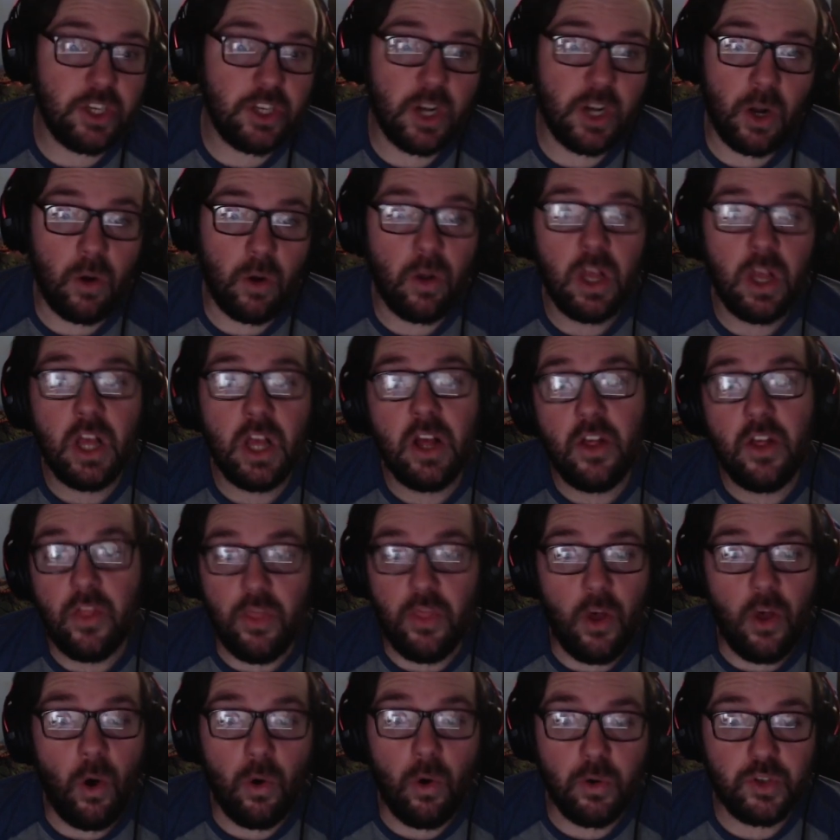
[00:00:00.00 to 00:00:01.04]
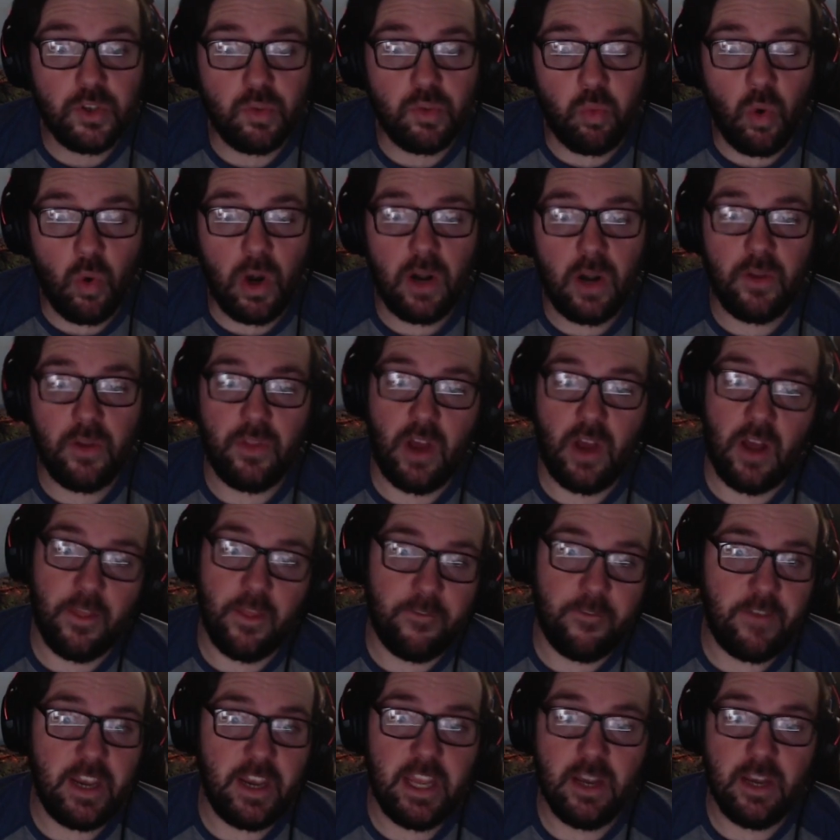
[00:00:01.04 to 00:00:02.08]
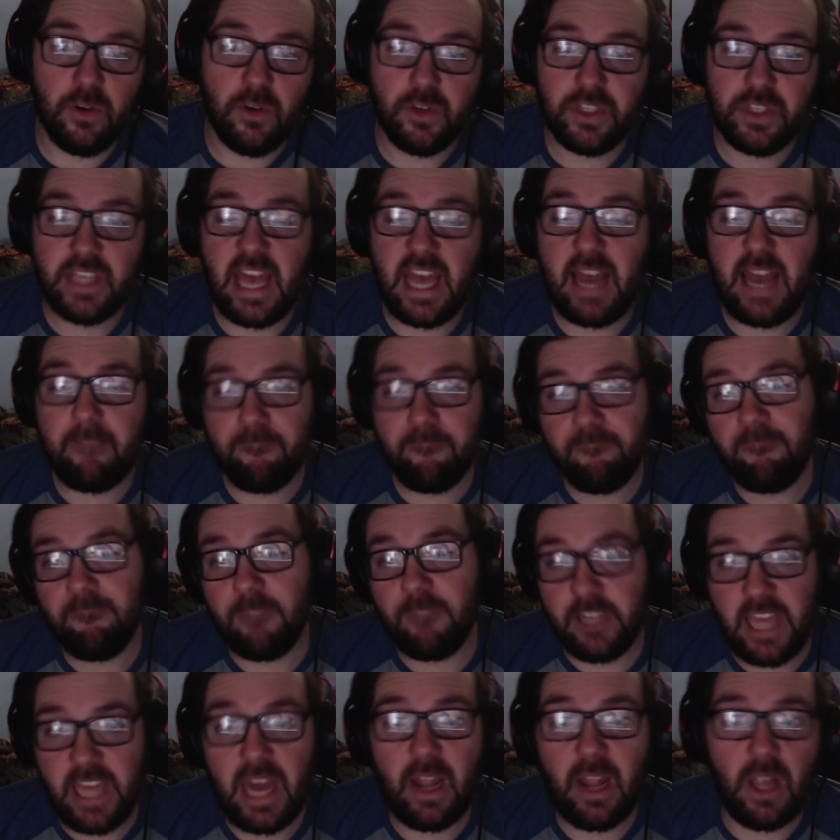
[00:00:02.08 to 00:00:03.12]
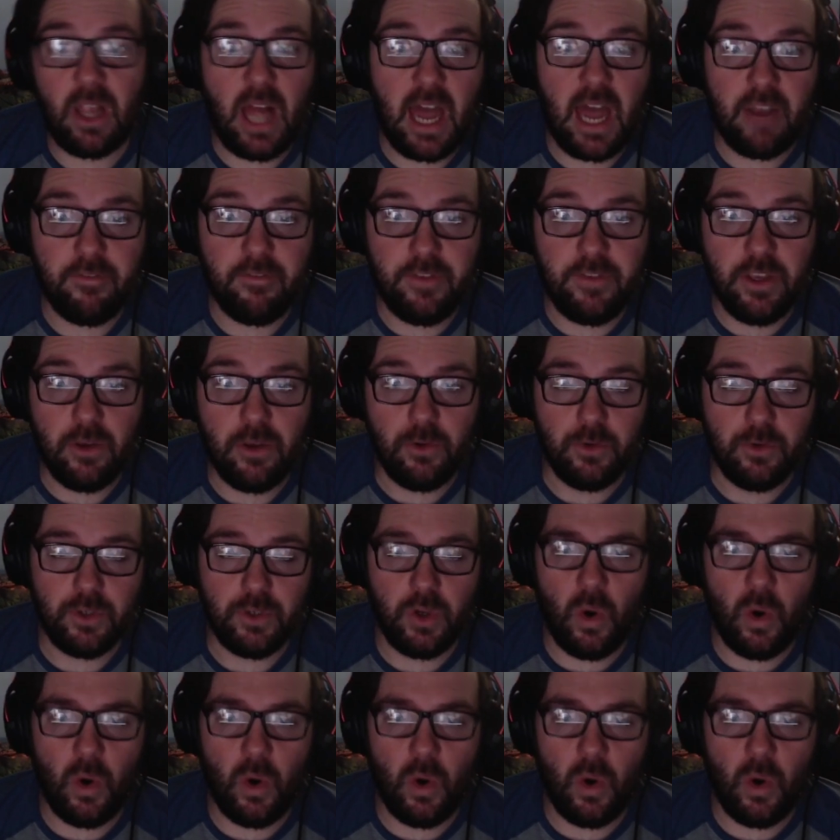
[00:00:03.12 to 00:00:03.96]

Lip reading: those are the videos that get a lot of views,